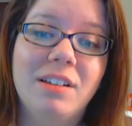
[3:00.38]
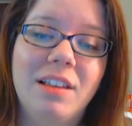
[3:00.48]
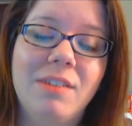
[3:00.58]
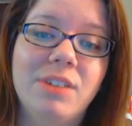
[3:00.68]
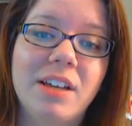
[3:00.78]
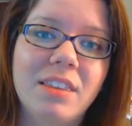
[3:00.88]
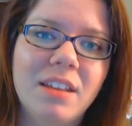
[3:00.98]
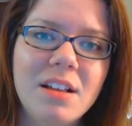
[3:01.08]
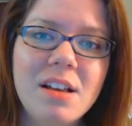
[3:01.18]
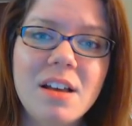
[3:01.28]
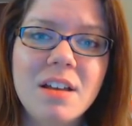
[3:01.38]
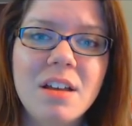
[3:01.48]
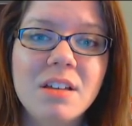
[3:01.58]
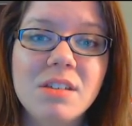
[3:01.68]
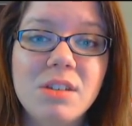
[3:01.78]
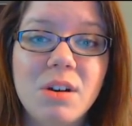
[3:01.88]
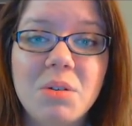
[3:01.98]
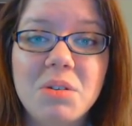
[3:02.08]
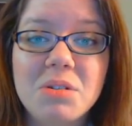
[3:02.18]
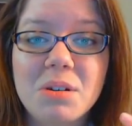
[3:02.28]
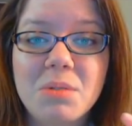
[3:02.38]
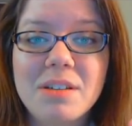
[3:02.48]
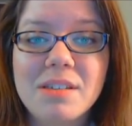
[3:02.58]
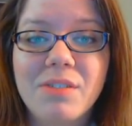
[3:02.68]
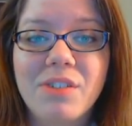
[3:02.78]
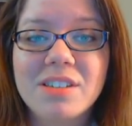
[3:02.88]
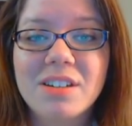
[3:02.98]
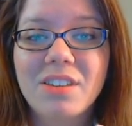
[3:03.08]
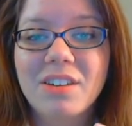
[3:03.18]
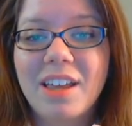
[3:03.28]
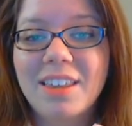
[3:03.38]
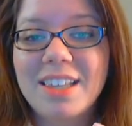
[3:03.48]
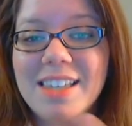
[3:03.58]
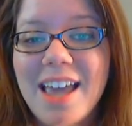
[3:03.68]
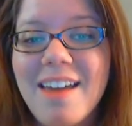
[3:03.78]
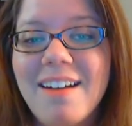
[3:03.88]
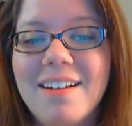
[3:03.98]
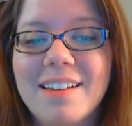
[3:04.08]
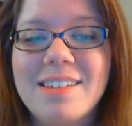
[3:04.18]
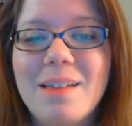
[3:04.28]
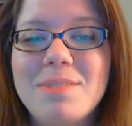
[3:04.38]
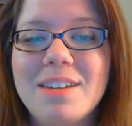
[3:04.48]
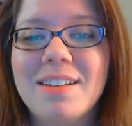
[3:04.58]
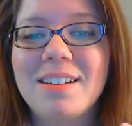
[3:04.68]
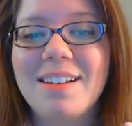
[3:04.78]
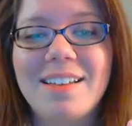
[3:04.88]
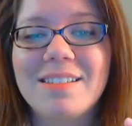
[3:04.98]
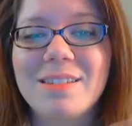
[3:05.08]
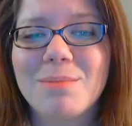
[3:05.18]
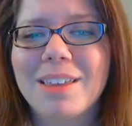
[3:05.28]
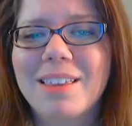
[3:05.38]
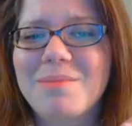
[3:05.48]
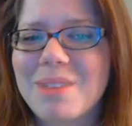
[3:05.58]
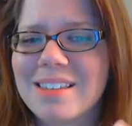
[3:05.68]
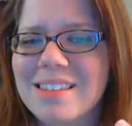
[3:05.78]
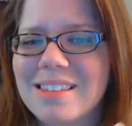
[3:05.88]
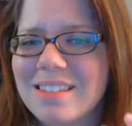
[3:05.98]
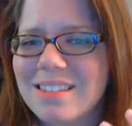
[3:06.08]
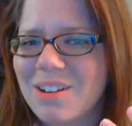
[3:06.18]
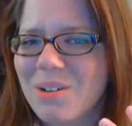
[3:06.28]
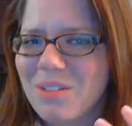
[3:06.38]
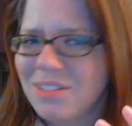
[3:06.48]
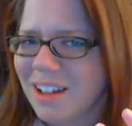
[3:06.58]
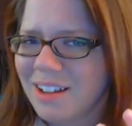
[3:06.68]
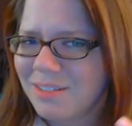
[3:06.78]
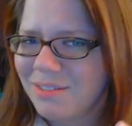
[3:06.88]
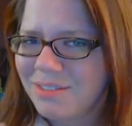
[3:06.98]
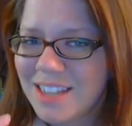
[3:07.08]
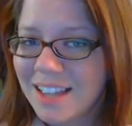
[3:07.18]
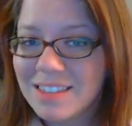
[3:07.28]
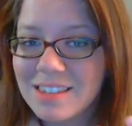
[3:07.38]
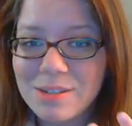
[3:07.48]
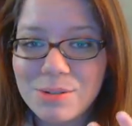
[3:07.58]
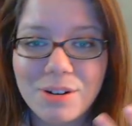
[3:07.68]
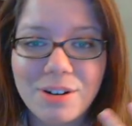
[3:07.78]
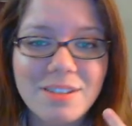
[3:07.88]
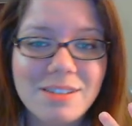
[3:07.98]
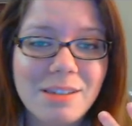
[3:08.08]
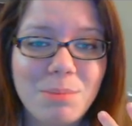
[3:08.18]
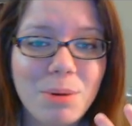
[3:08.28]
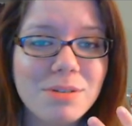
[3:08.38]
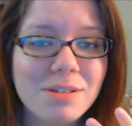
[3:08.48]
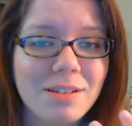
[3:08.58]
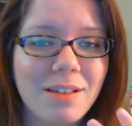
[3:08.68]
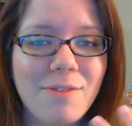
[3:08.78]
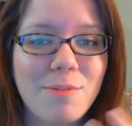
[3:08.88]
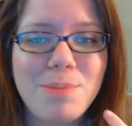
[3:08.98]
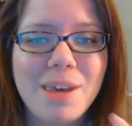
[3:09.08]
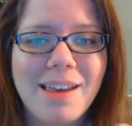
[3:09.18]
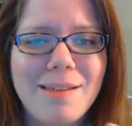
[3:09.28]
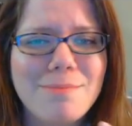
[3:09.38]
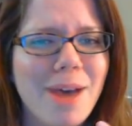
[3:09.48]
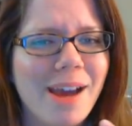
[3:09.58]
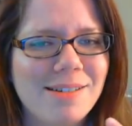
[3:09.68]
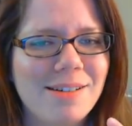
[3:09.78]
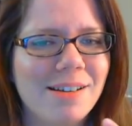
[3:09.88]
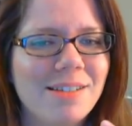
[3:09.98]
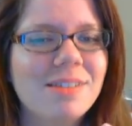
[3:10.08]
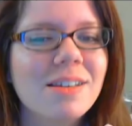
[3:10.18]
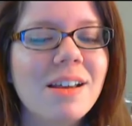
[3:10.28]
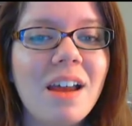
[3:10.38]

in love with. So there's no reason for us to look at this canon and accept it as something that makes a whole lot of sense or is supposed to have a big impact on us.